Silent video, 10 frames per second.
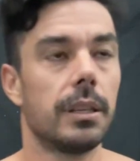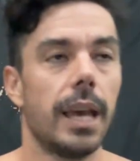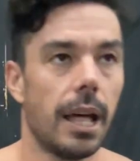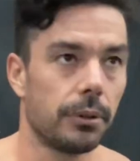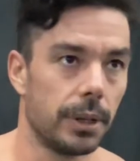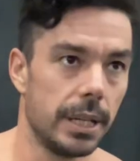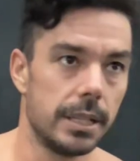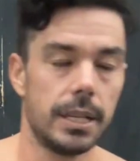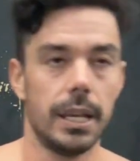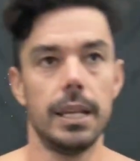calorie
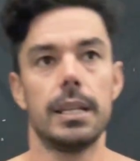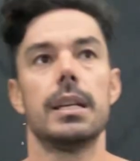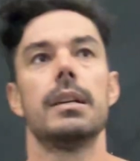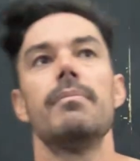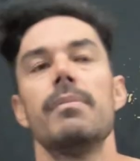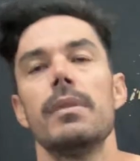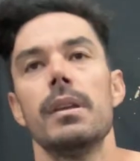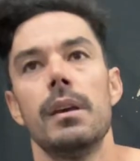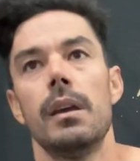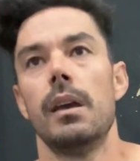intake
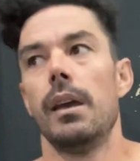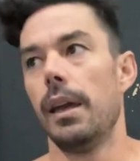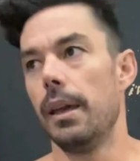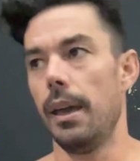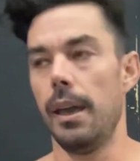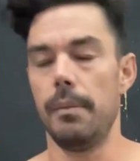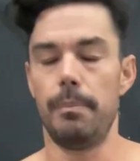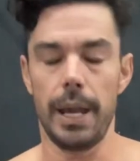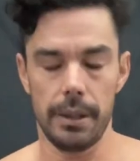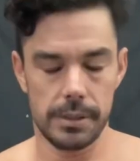and
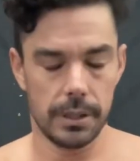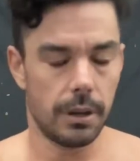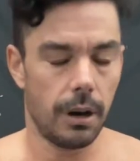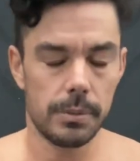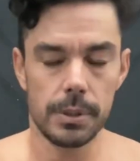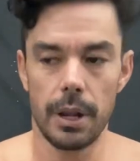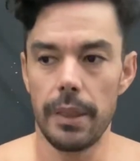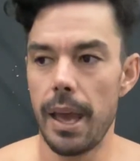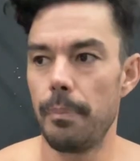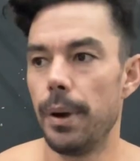balancing carbs and all
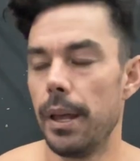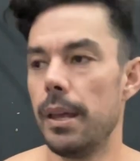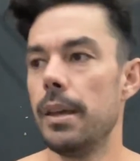that, but